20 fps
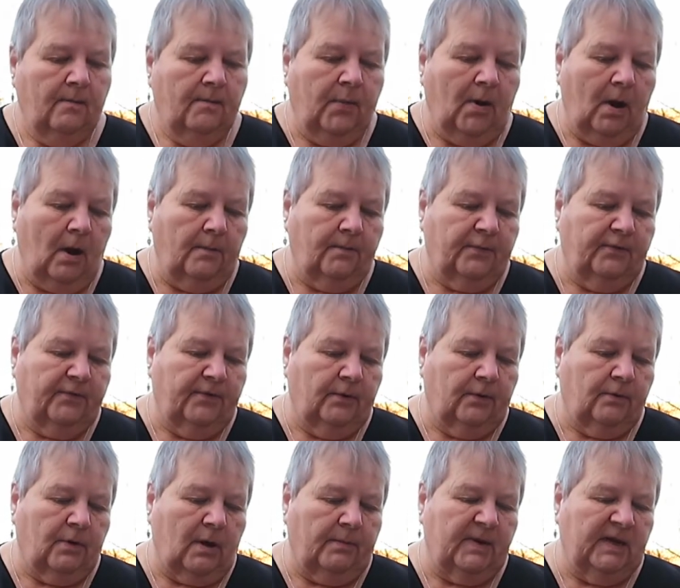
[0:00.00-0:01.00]
pop the
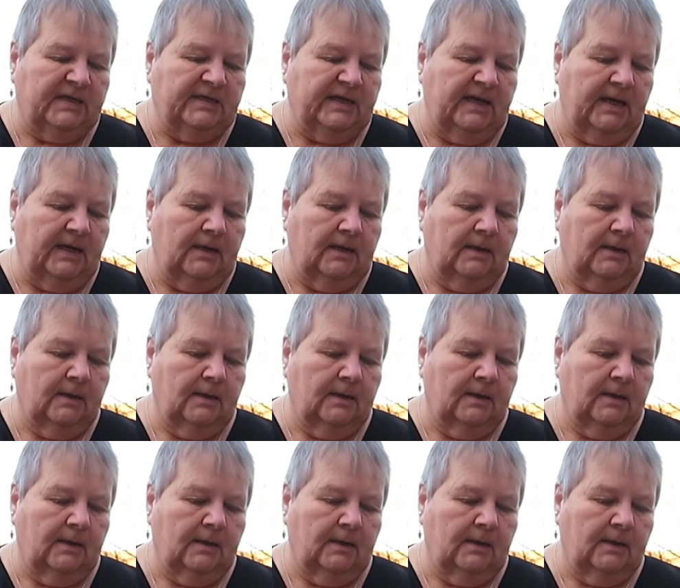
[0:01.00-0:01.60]
grommet in.